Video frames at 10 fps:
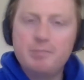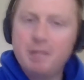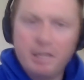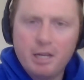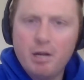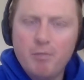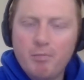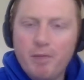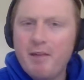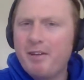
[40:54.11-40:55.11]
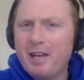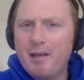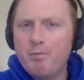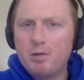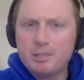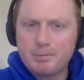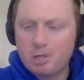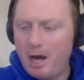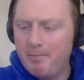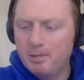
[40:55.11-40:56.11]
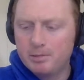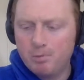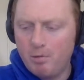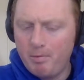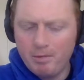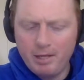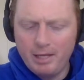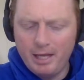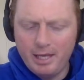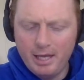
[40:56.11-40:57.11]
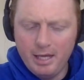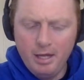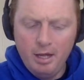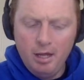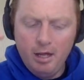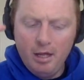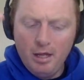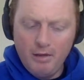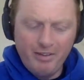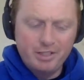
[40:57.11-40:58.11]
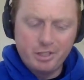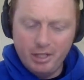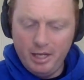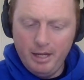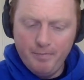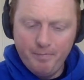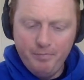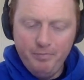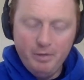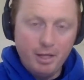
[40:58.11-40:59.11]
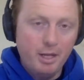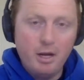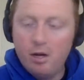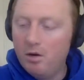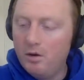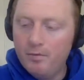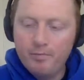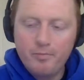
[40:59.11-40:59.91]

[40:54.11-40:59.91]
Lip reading: But, if I get more subscribers, more people that like it, eventually, I'll